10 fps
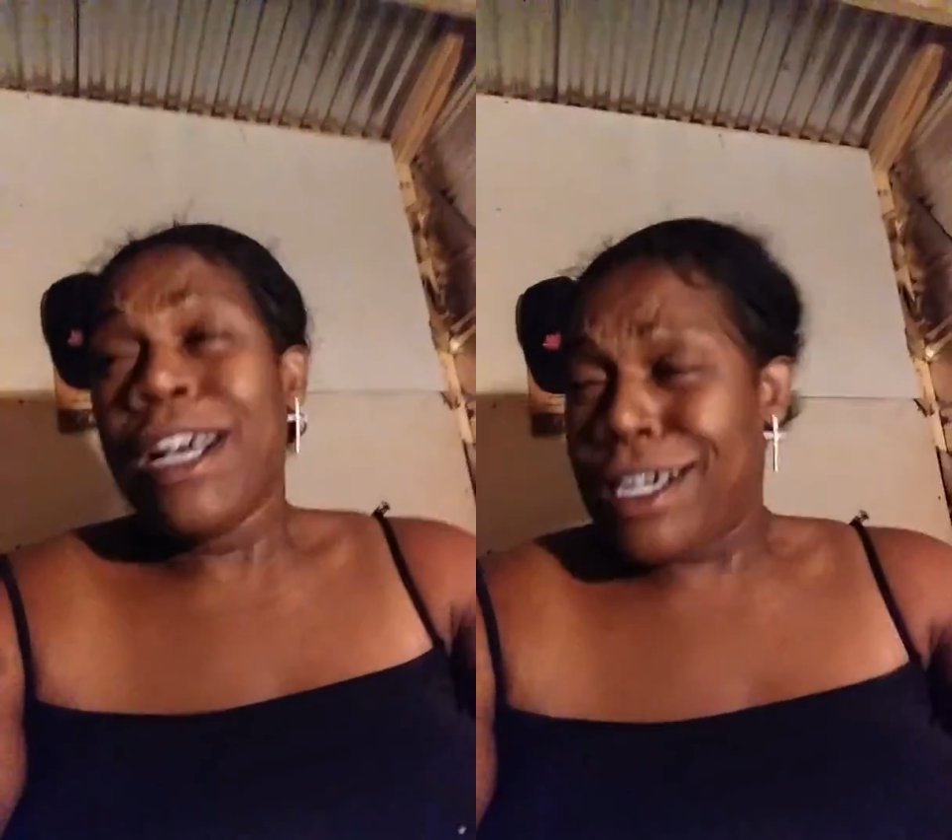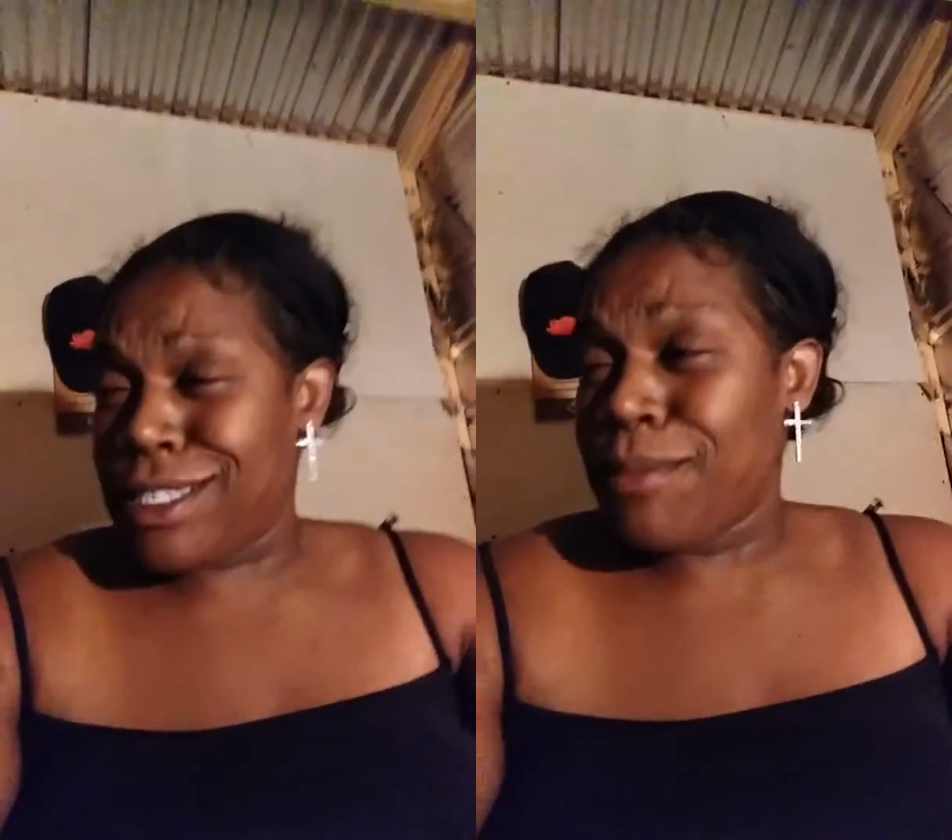
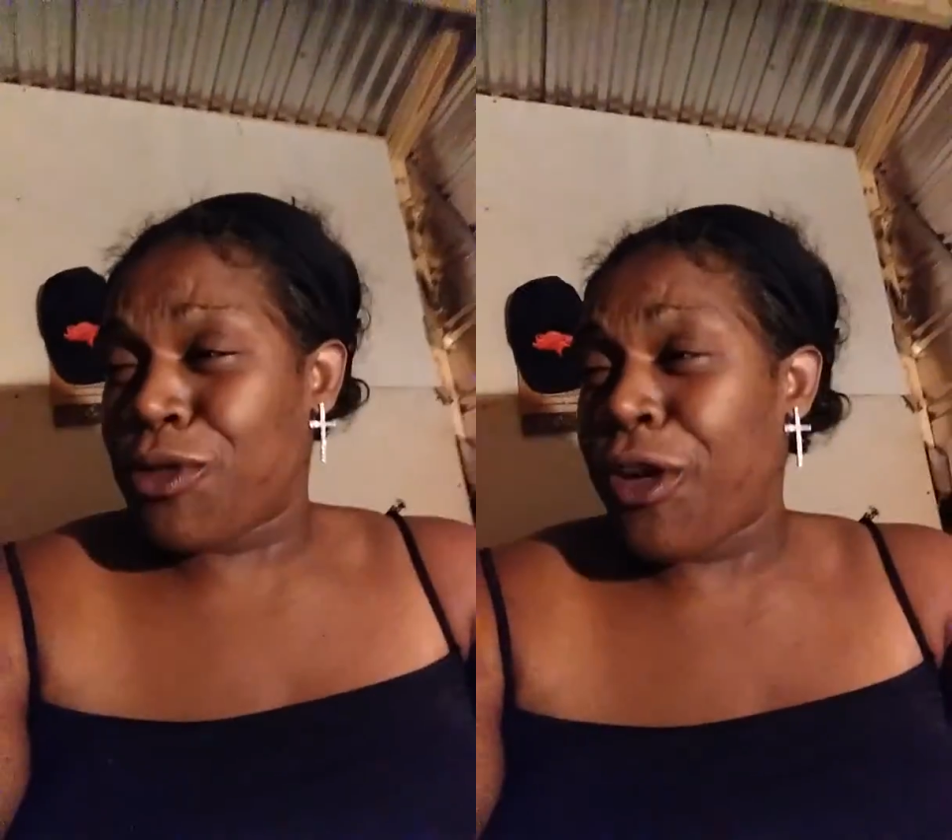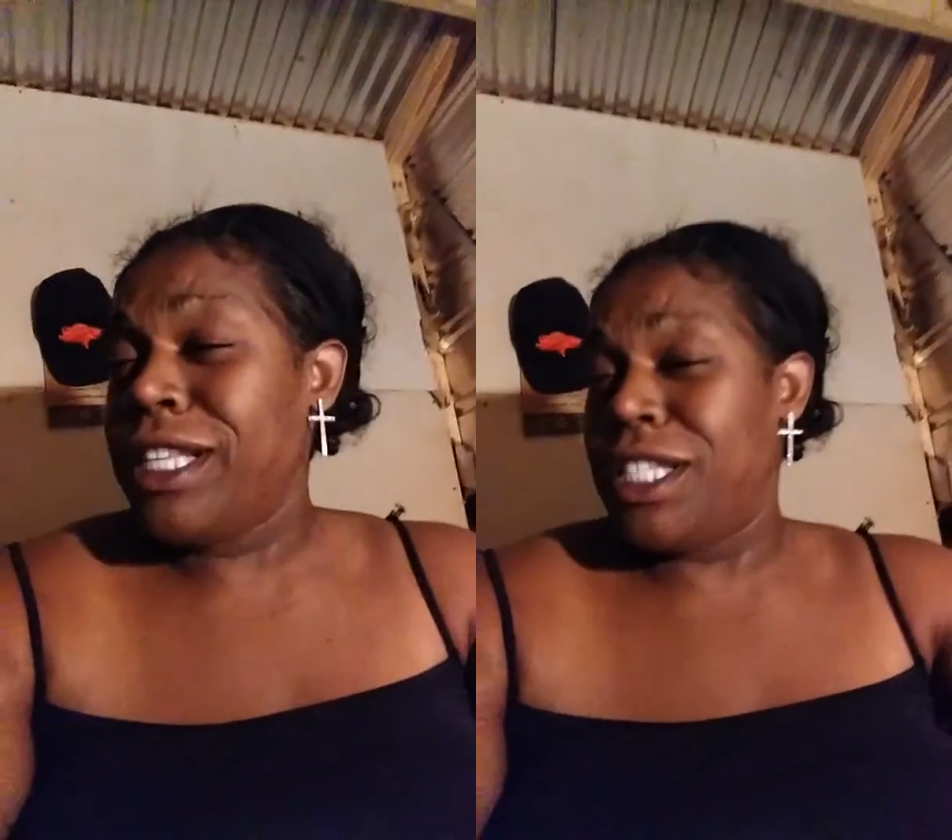Cause I'm
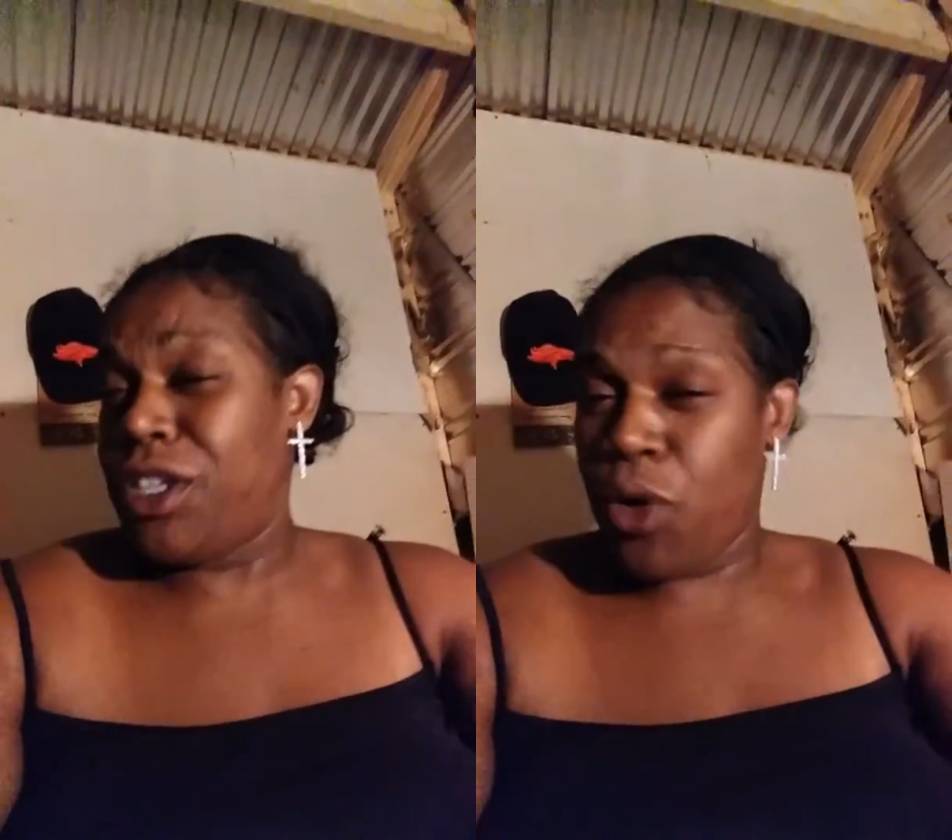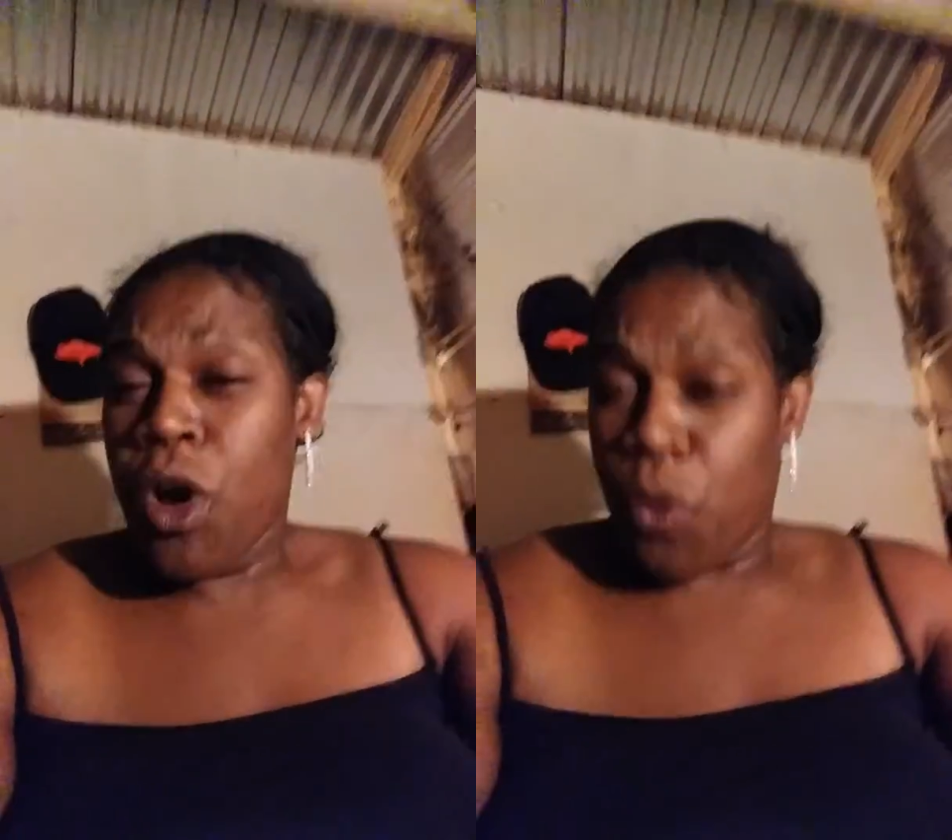crazy,
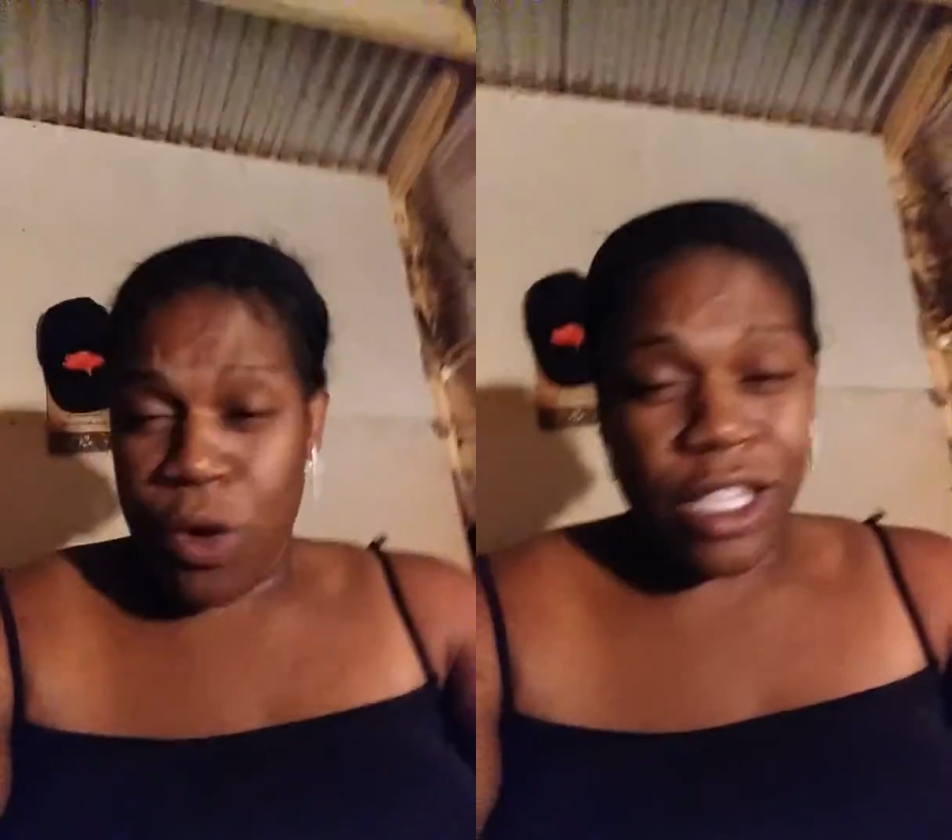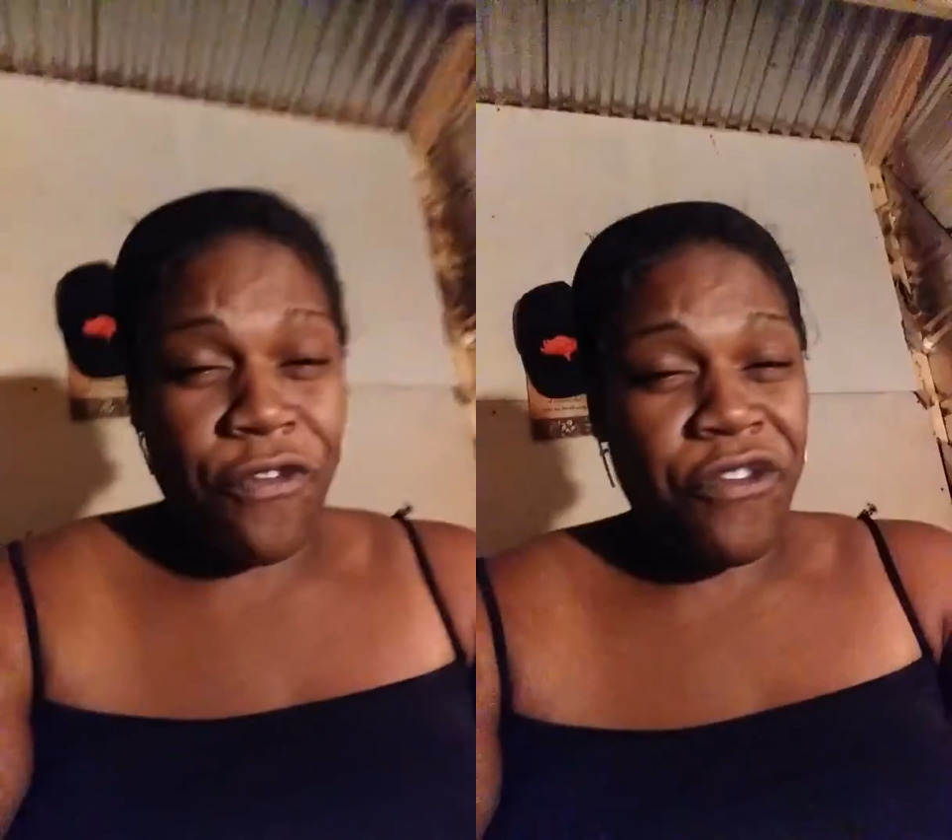yo.
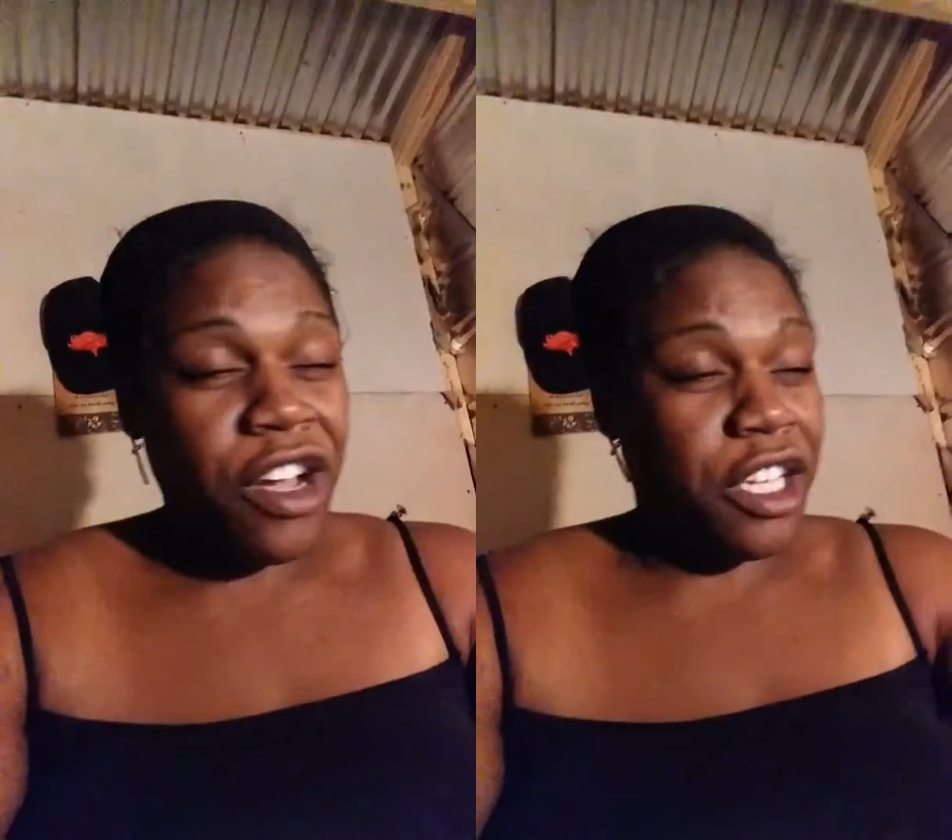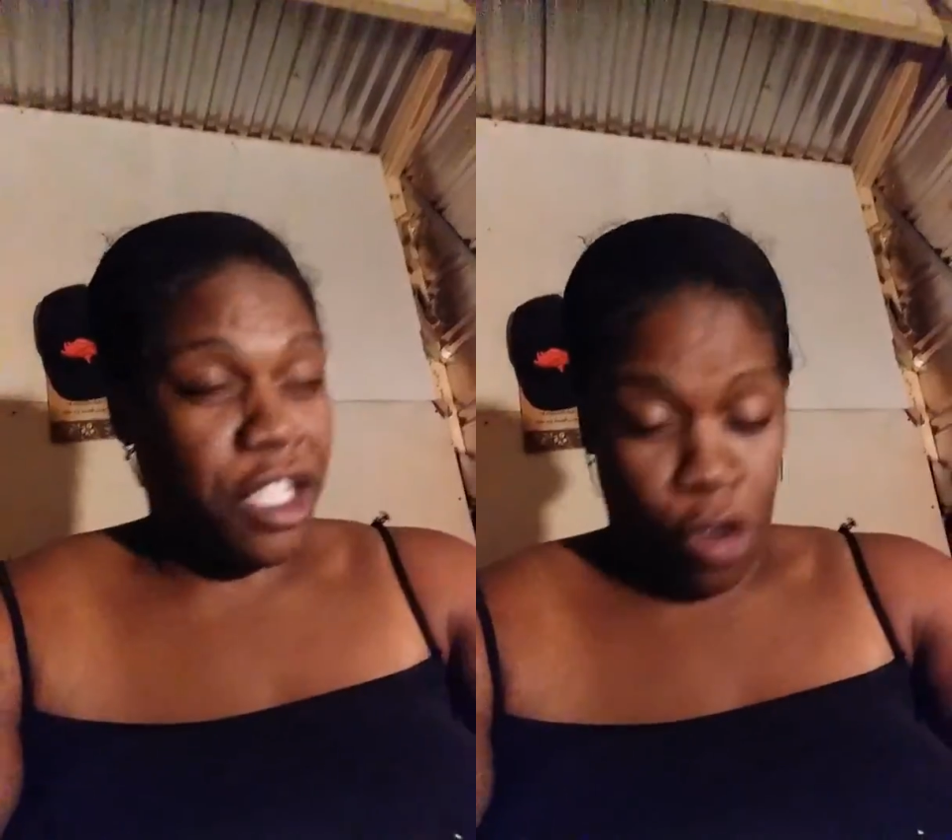What the
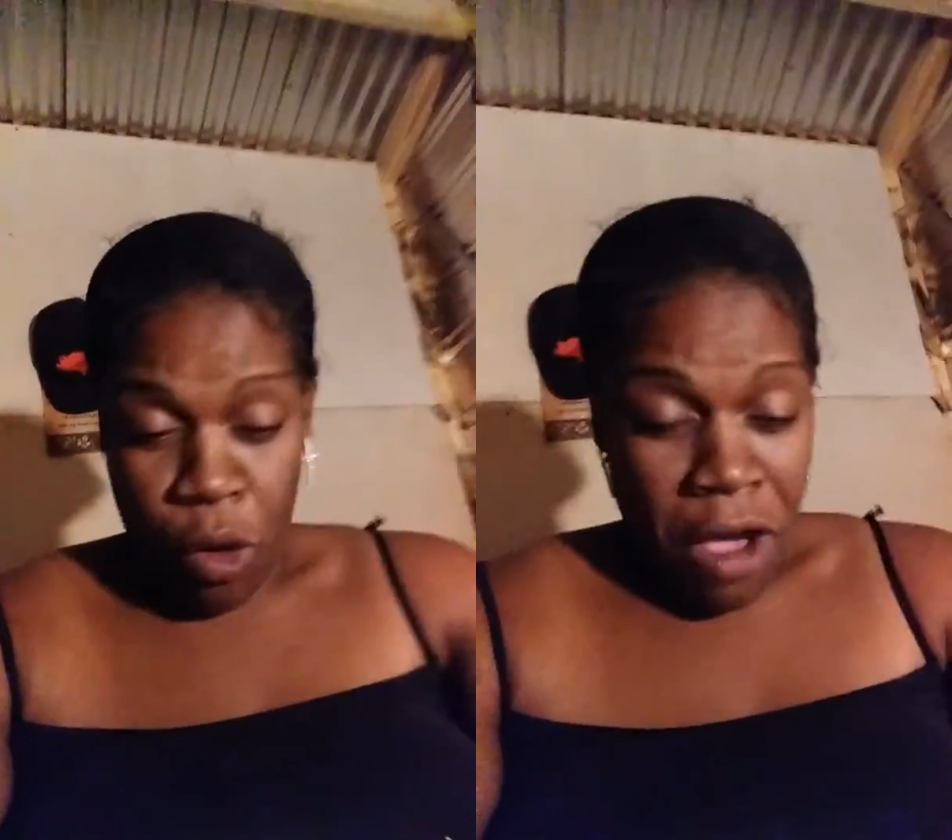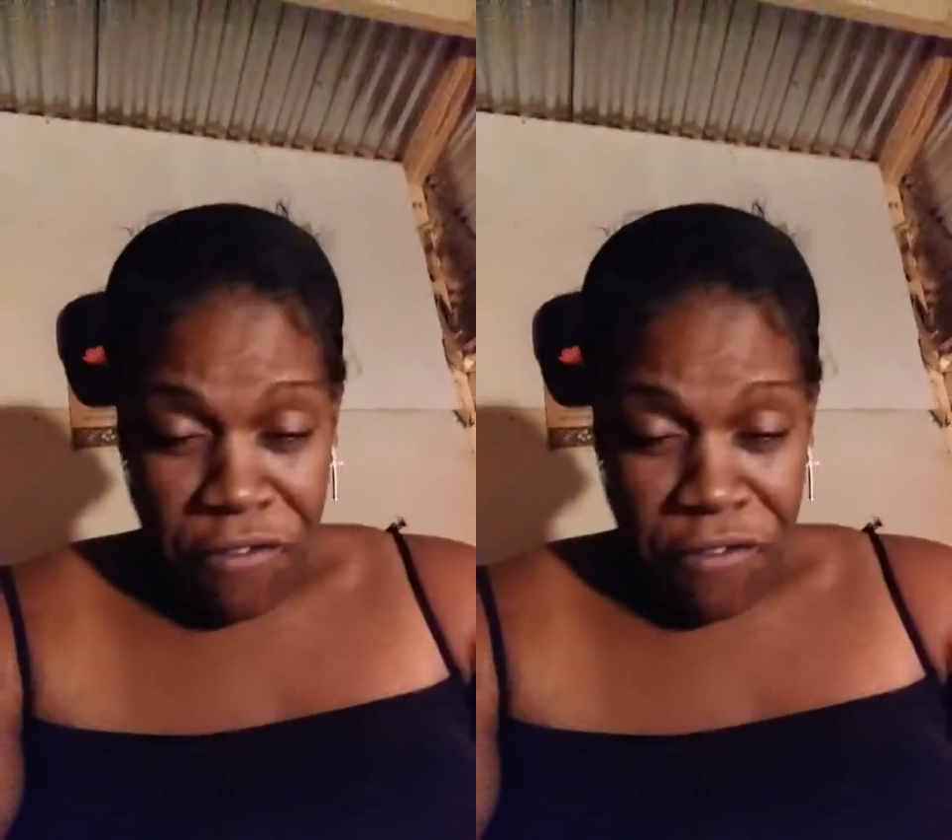fuck, yo?